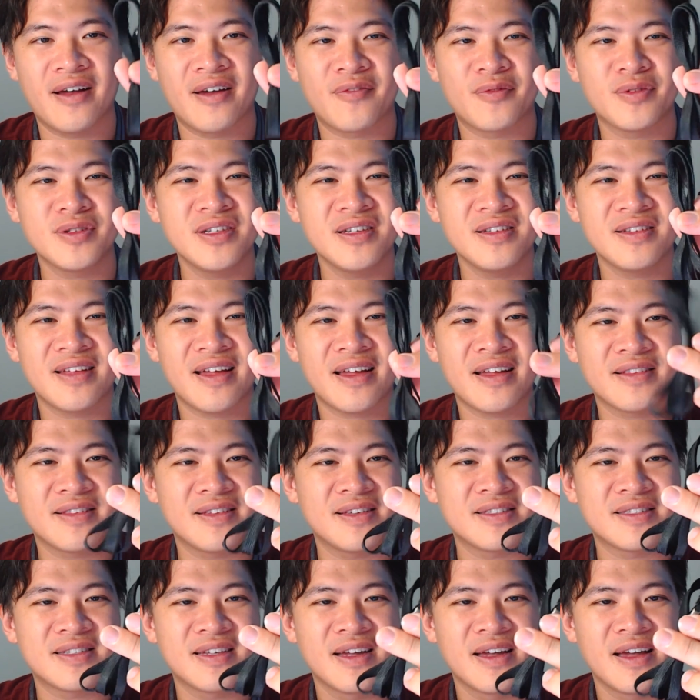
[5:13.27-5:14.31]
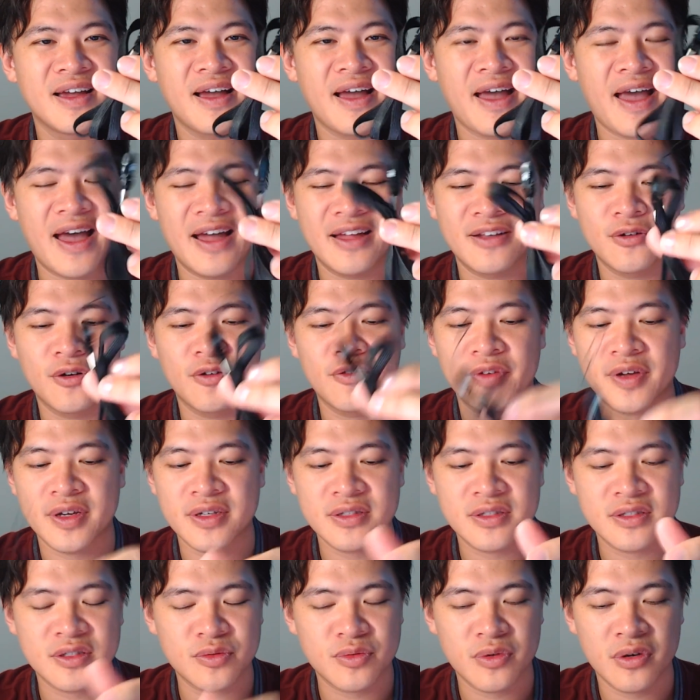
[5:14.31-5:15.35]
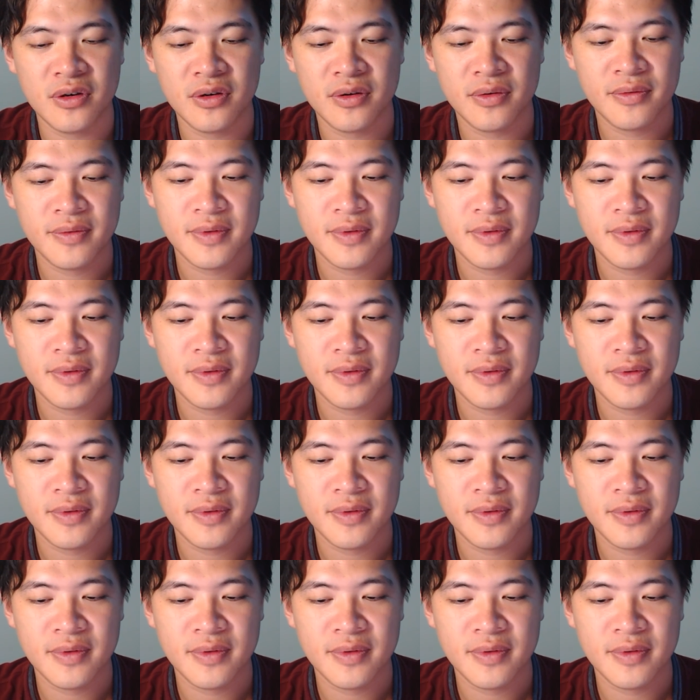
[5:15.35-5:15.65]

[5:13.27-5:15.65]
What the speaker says: Was it these handle things as well?